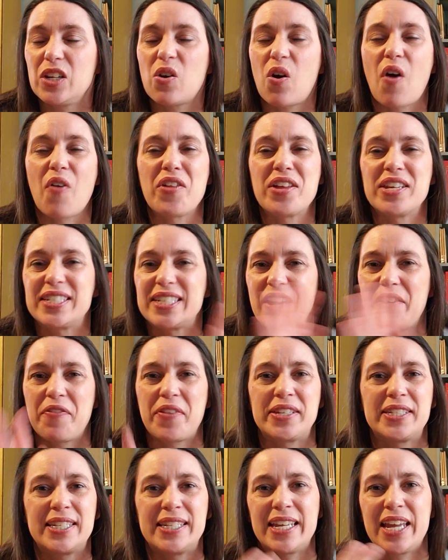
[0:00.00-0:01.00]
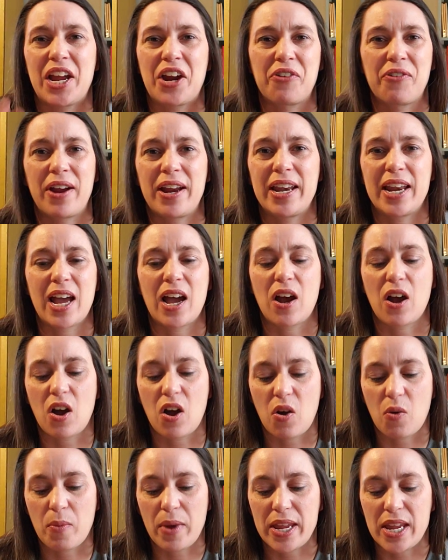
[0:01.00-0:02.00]
all the stuff that's in the air right
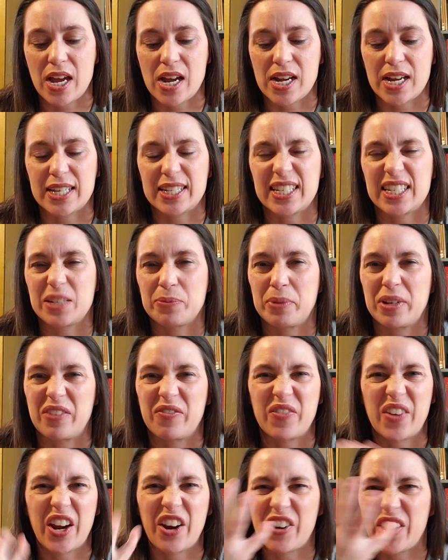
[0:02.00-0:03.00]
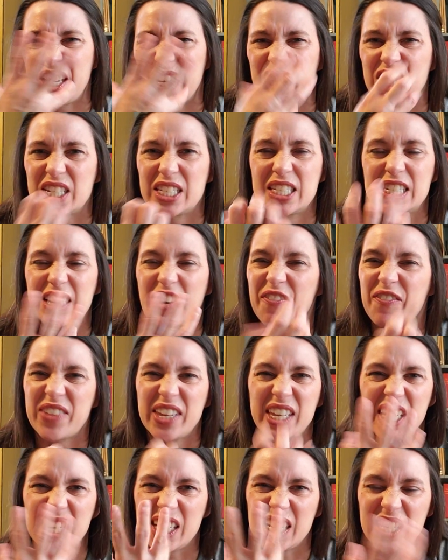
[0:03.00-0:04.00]
now. My youngest has been very just
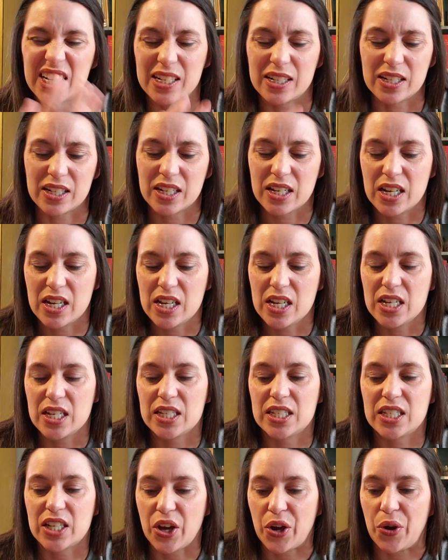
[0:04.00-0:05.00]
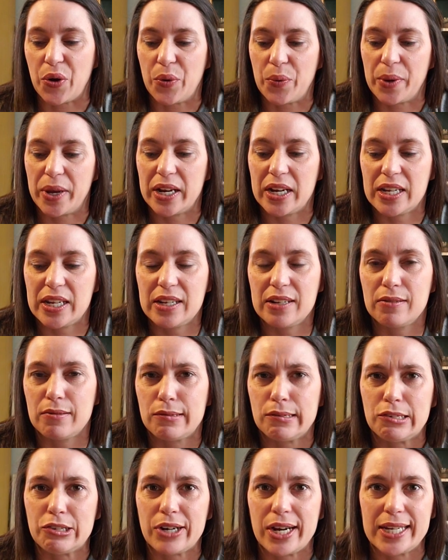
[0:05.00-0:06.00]
stuffy, and so I'm gonna
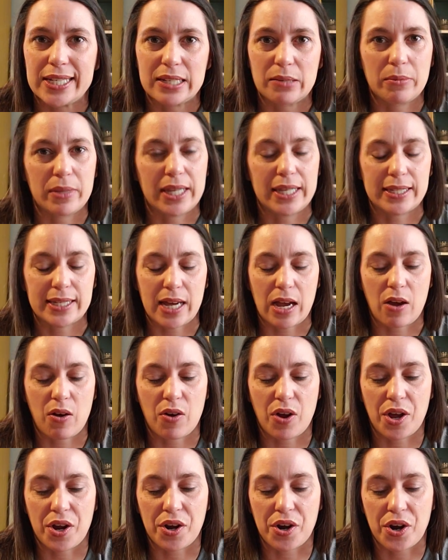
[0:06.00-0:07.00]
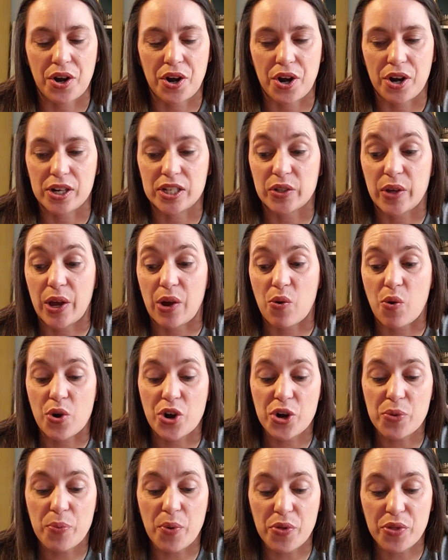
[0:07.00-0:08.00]
try some of these out on her. So I
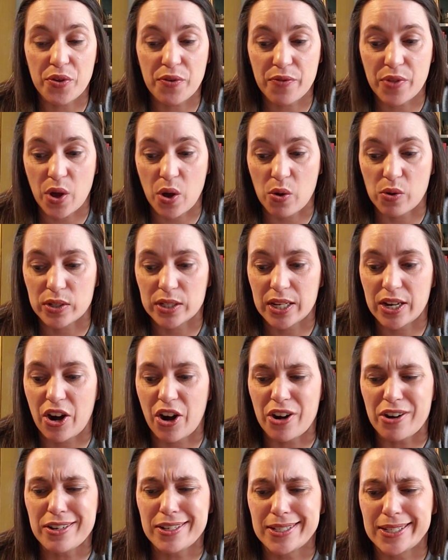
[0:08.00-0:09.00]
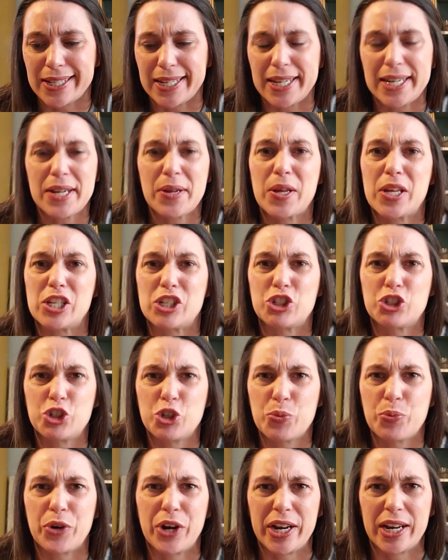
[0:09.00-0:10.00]
ordered both of those. At RC is
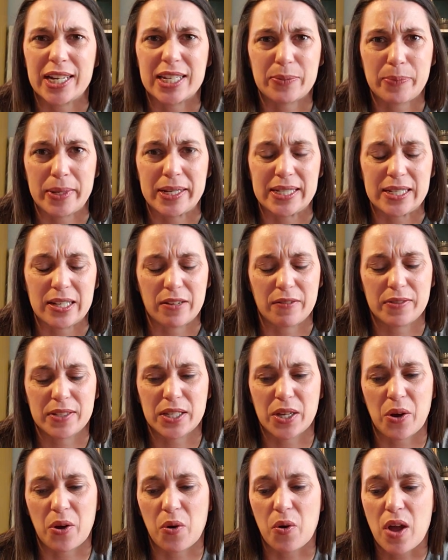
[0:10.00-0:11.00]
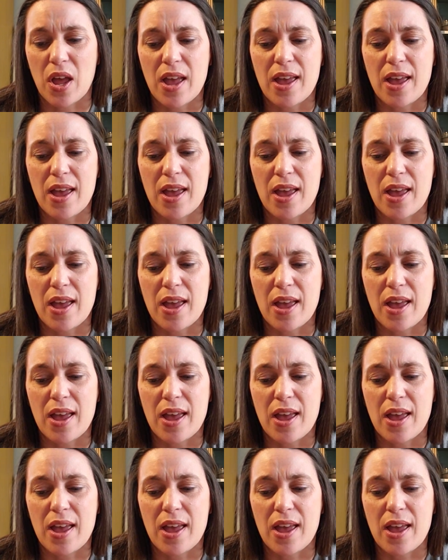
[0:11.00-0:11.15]
super inexpensive. So